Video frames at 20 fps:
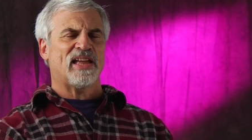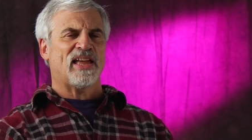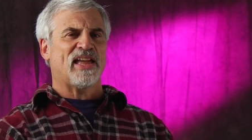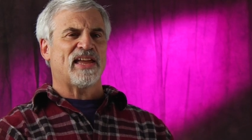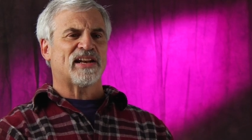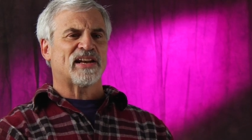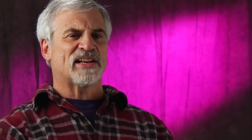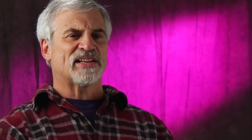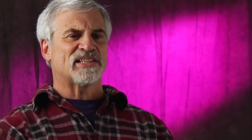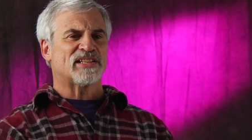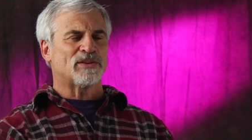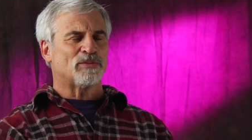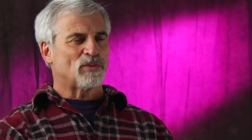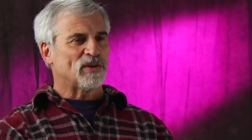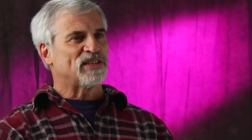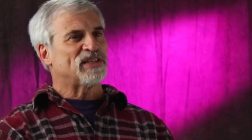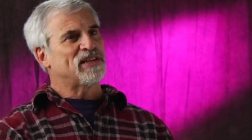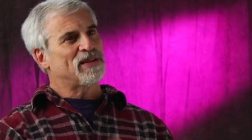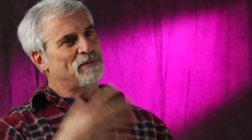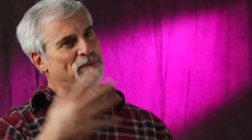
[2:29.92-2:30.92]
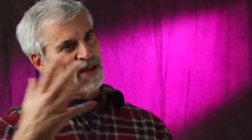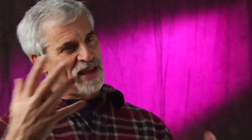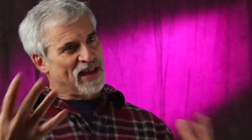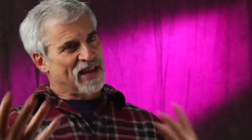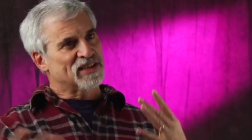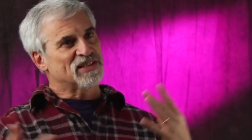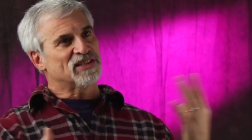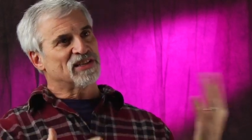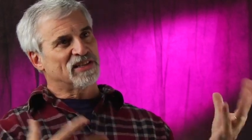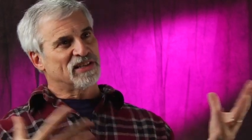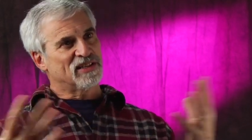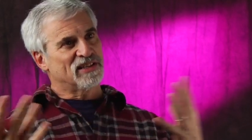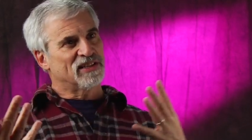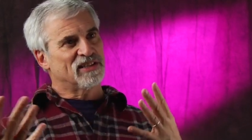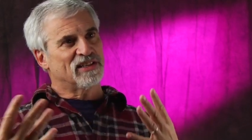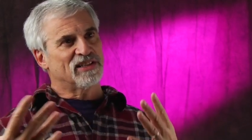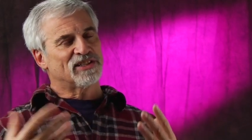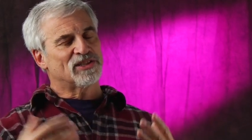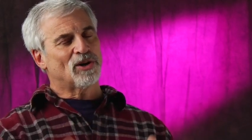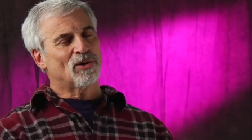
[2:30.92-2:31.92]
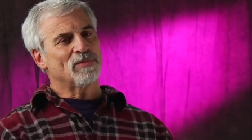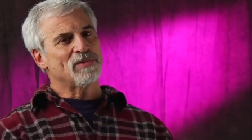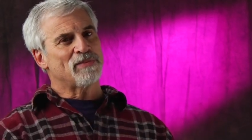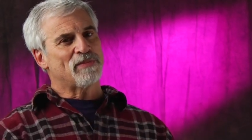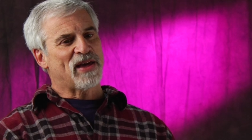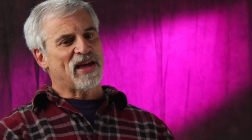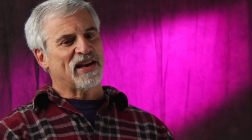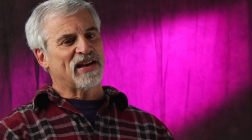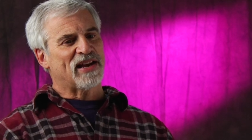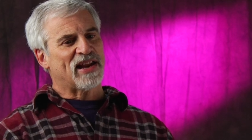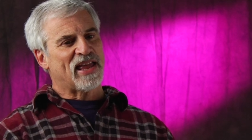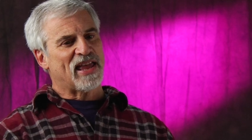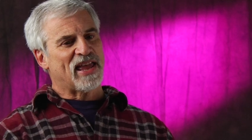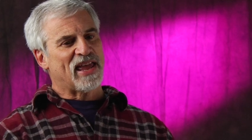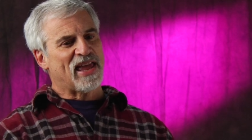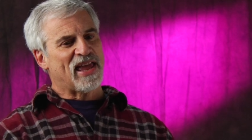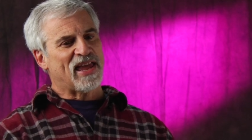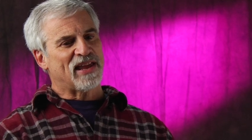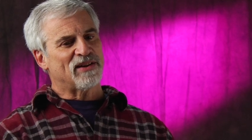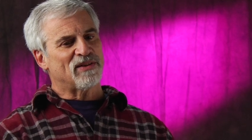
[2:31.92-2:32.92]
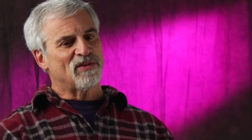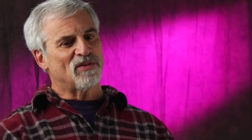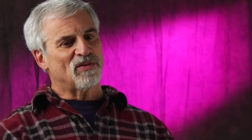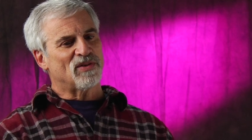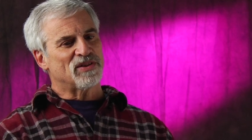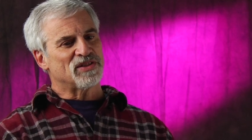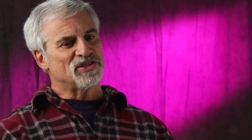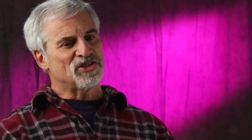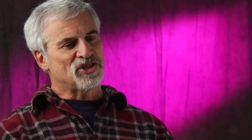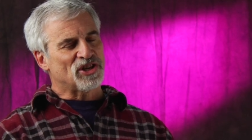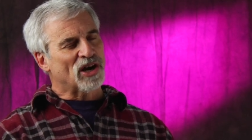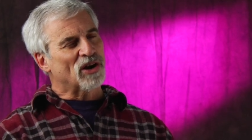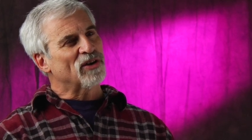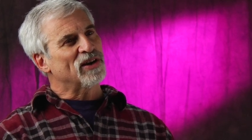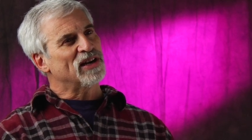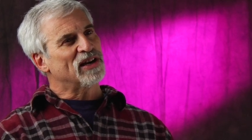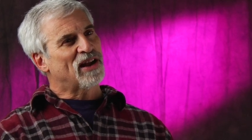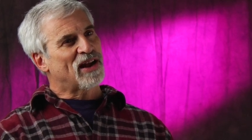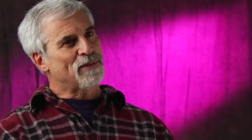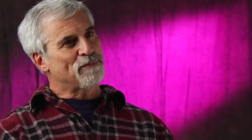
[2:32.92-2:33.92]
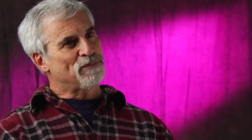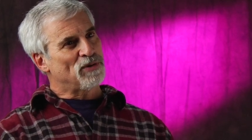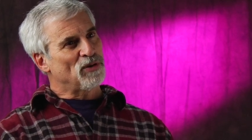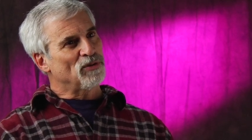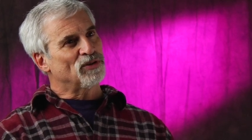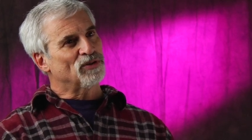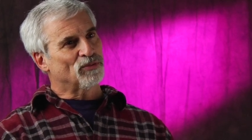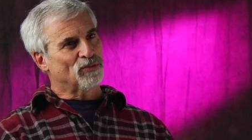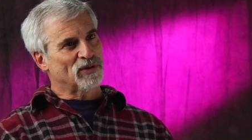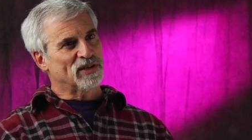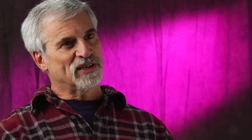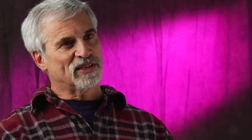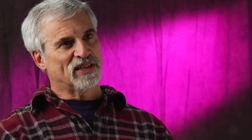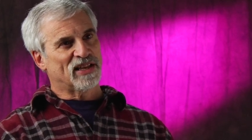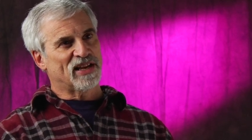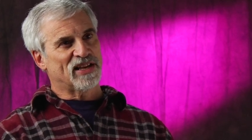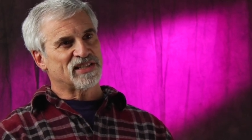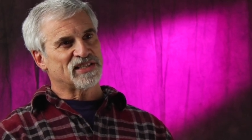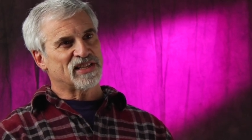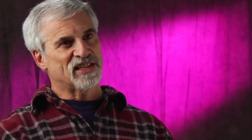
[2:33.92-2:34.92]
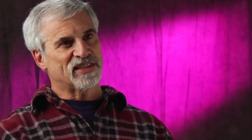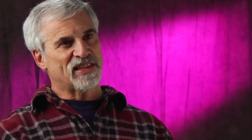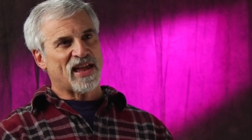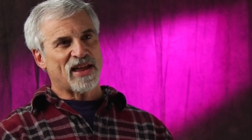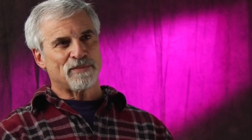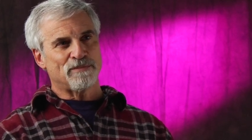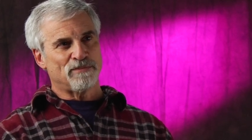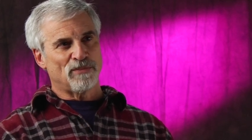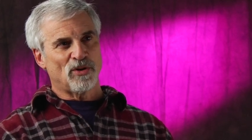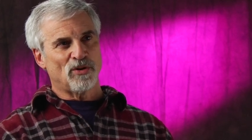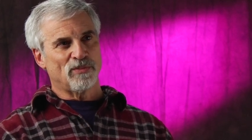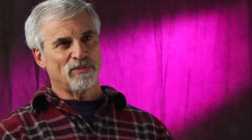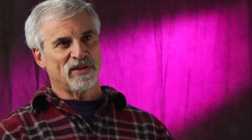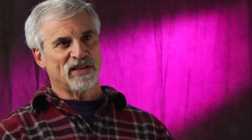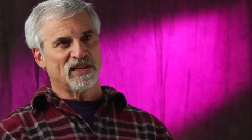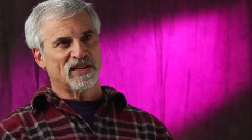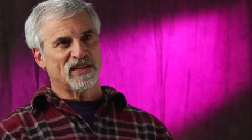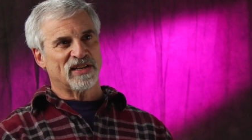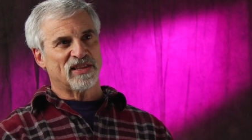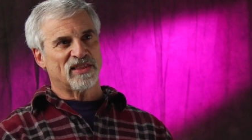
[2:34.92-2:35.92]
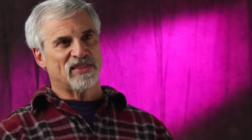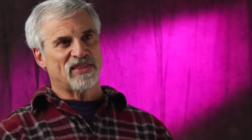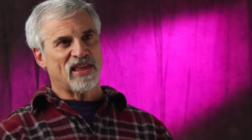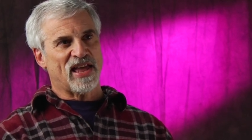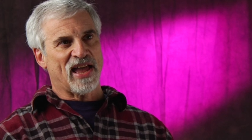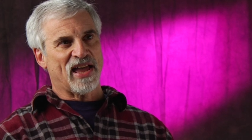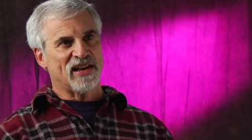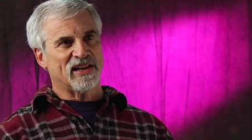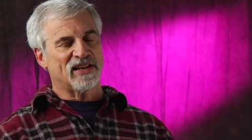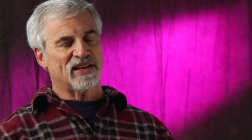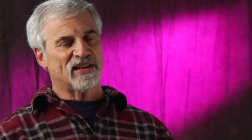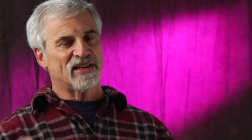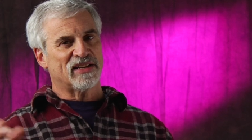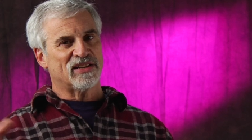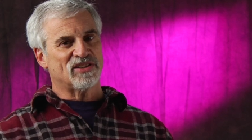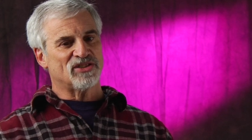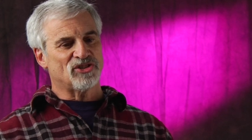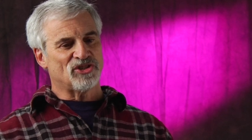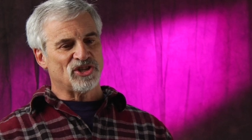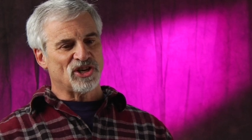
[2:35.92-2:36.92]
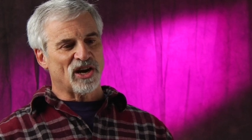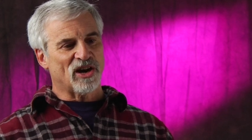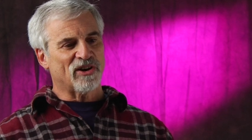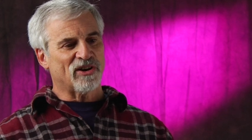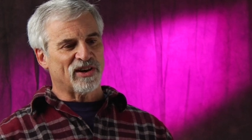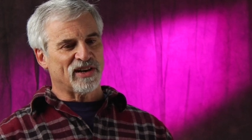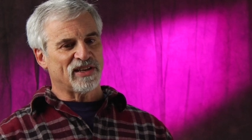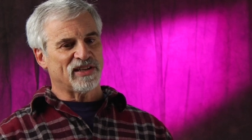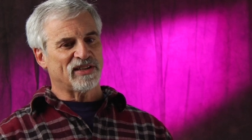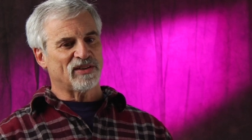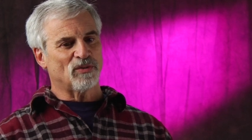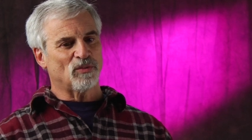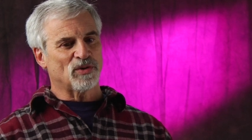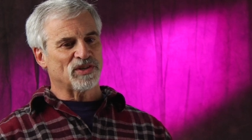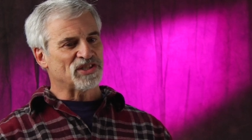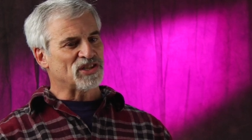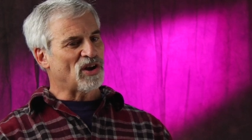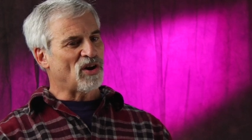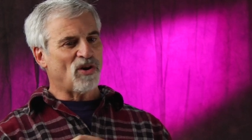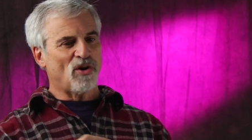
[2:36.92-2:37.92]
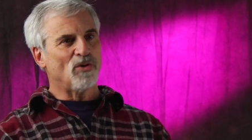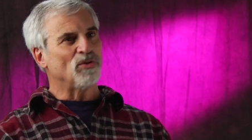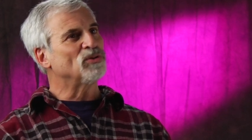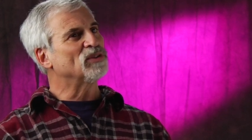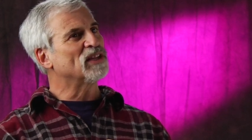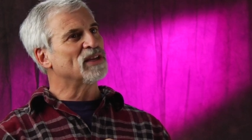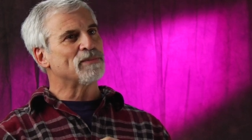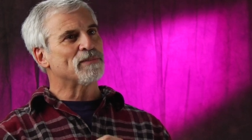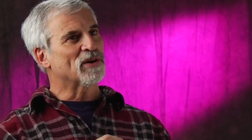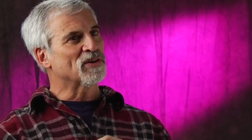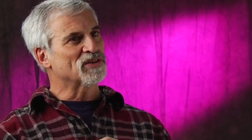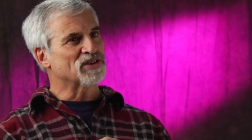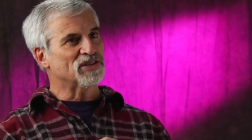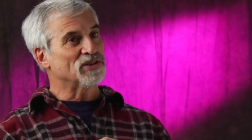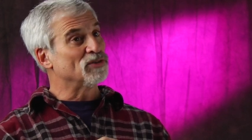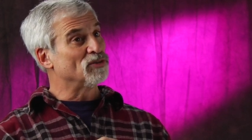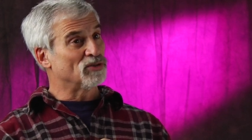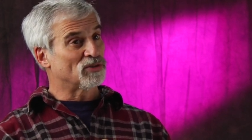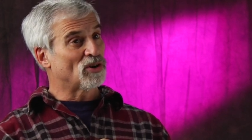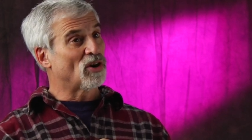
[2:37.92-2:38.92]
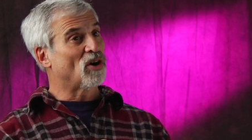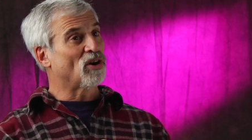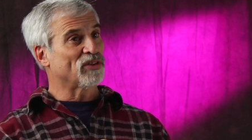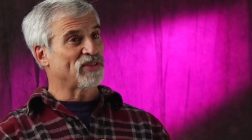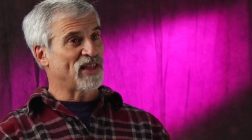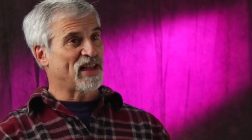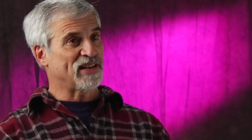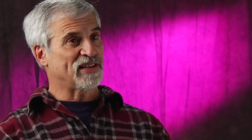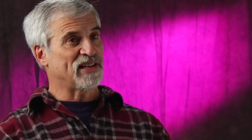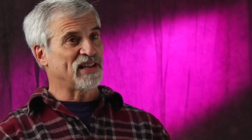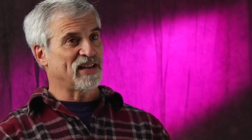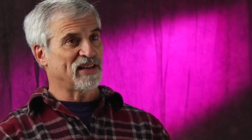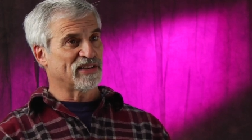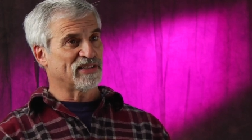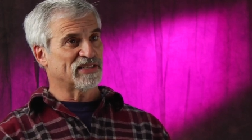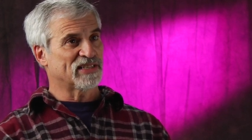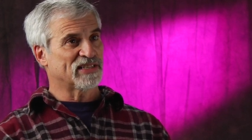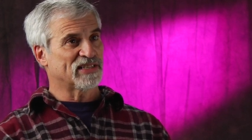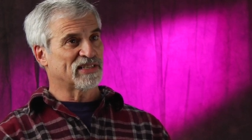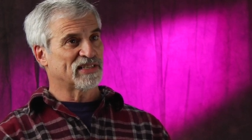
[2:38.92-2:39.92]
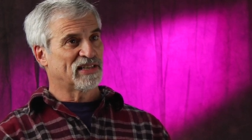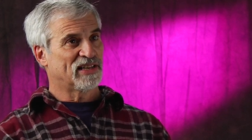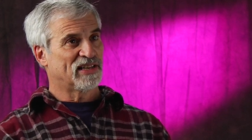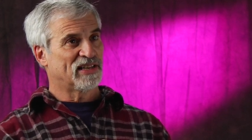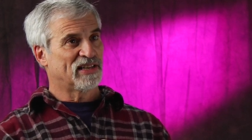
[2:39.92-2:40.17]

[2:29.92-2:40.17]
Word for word: And I said, when did he pass? And he, he told me about it. And Jerry and I both realized at that moment that Jerry was the only person who called that dance,